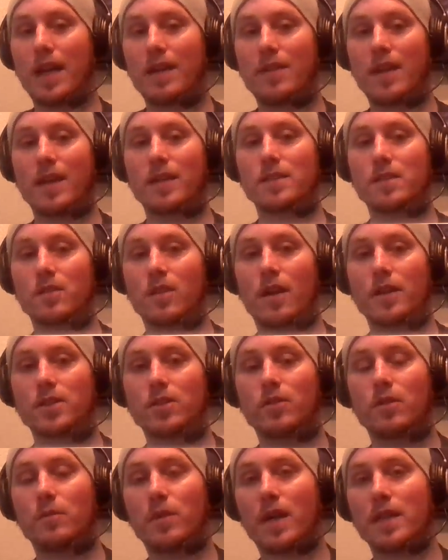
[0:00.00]
I think it's a
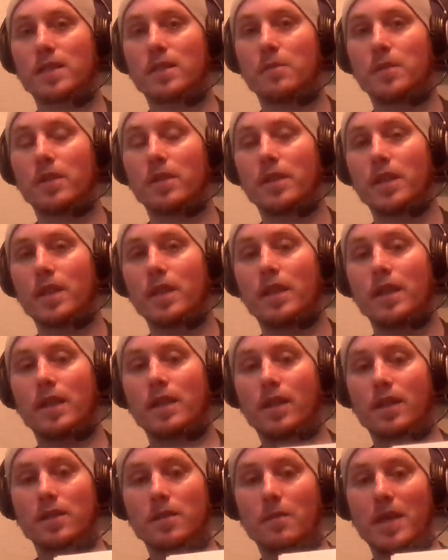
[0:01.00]
logical impossibility.
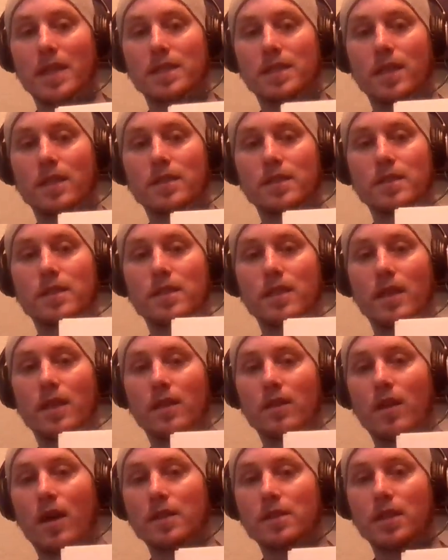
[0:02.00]
Doesn't make sense
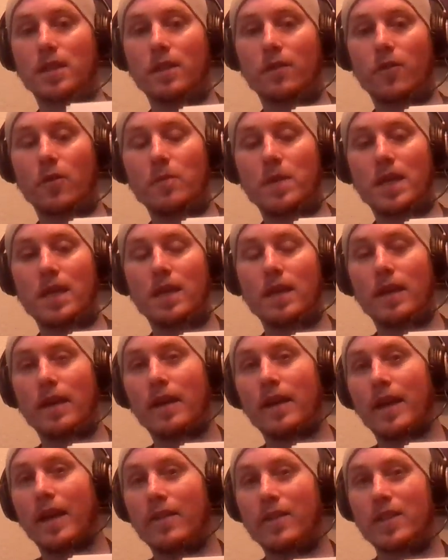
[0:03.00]
logically for me.
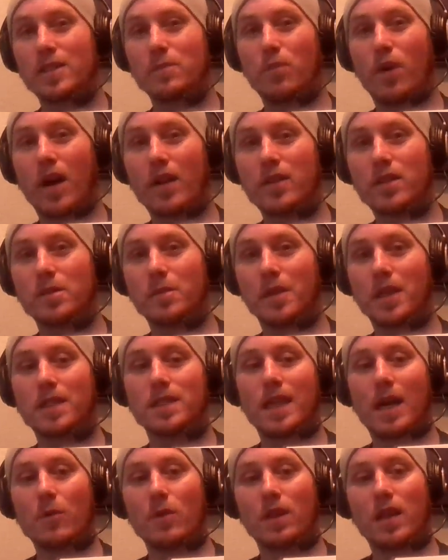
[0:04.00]
And this bothers me
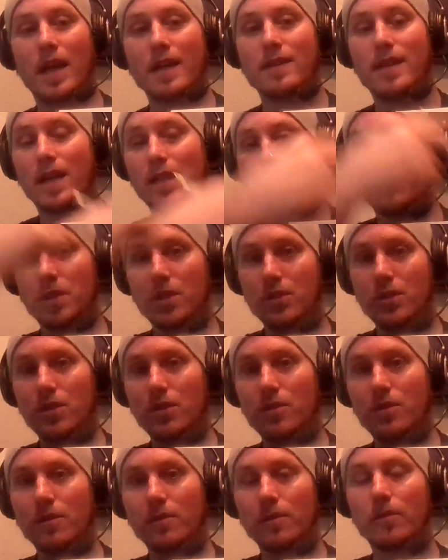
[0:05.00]
because I would like that to be
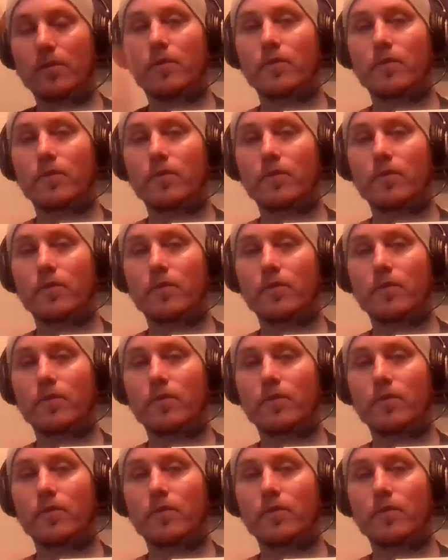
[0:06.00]
true.